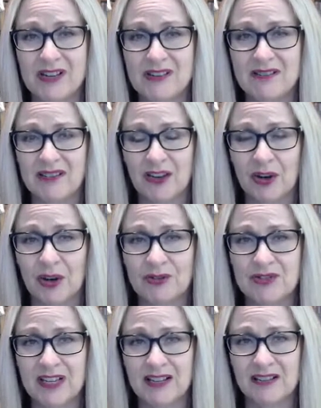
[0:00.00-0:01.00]

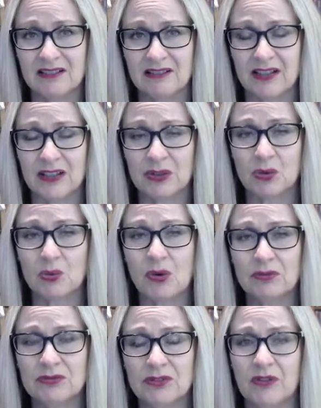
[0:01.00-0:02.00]
Hotel at
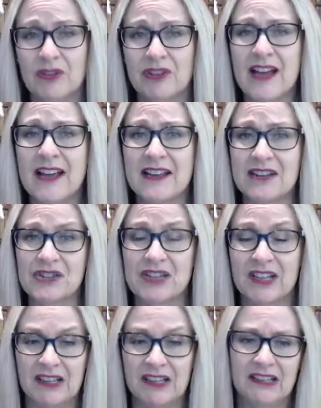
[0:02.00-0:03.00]
Walton-on-the-Naze
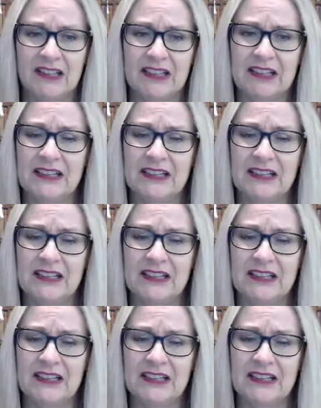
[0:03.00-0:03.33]
in